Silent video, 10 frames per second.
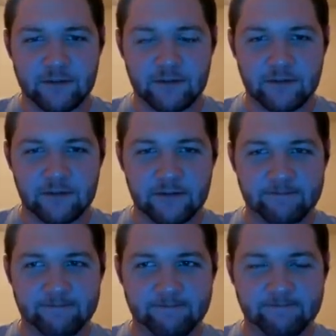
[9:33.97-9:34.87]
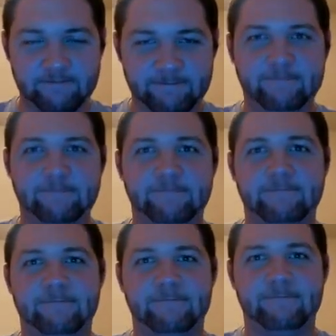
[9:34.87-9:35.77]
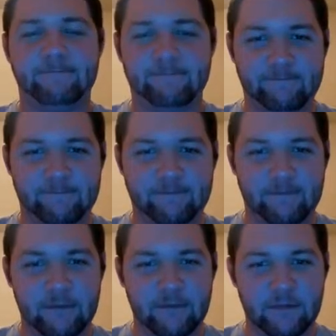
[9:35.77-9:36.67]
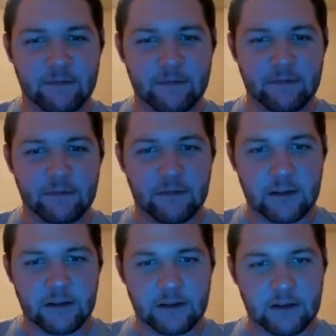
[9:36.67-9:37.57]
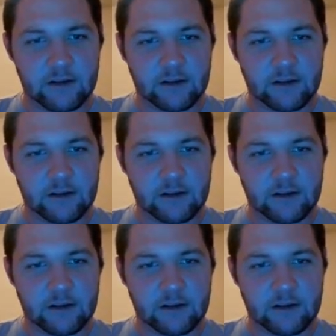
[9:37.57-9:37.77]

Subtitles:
No one is speaking in this clip.